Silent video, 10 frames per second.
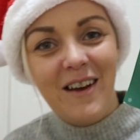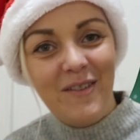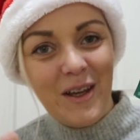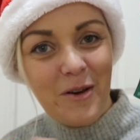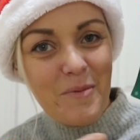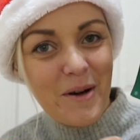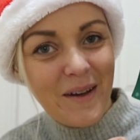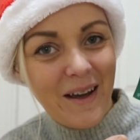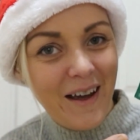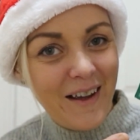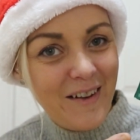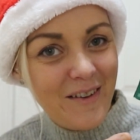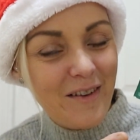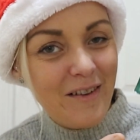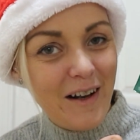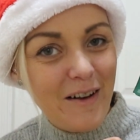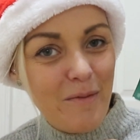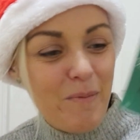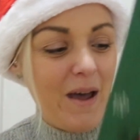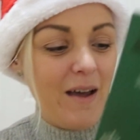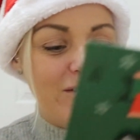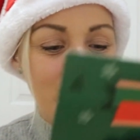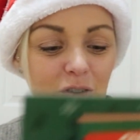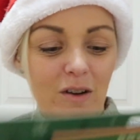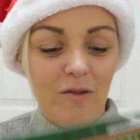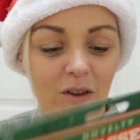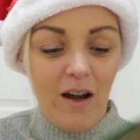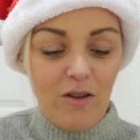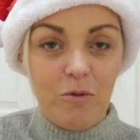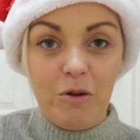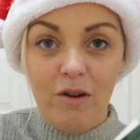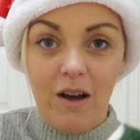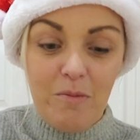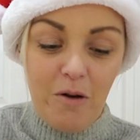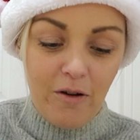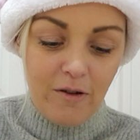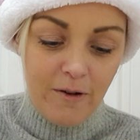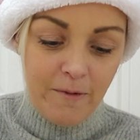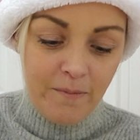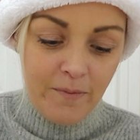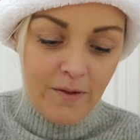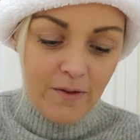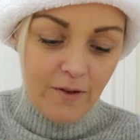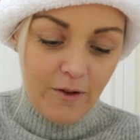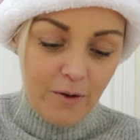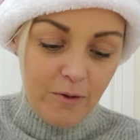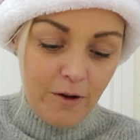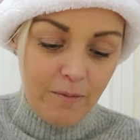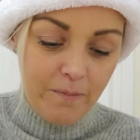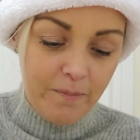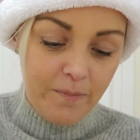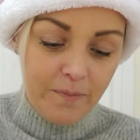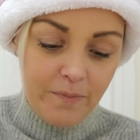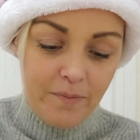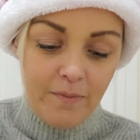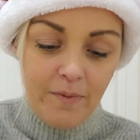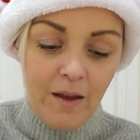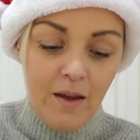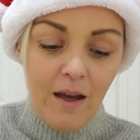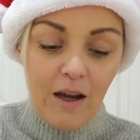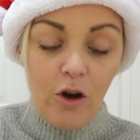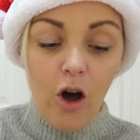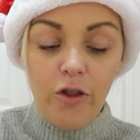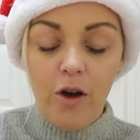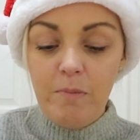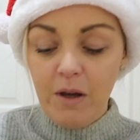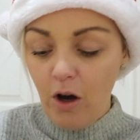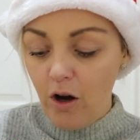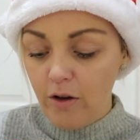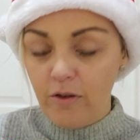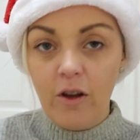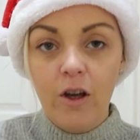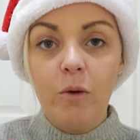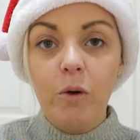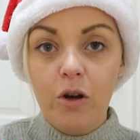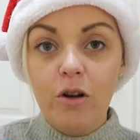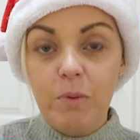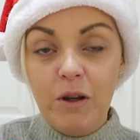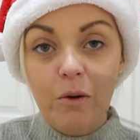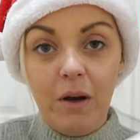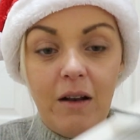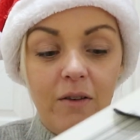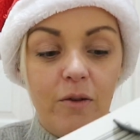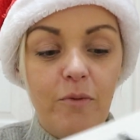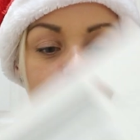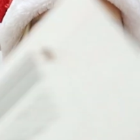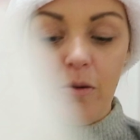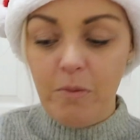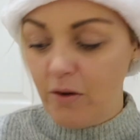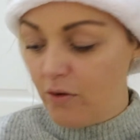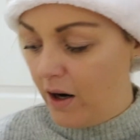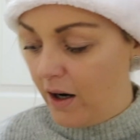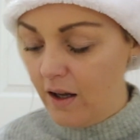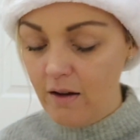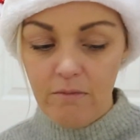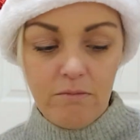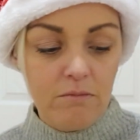I mean, come on guys, Santa specs. Should I have a batch? Should we try them on? So we on. I got them because we're going to be doing some Vlogmas, right?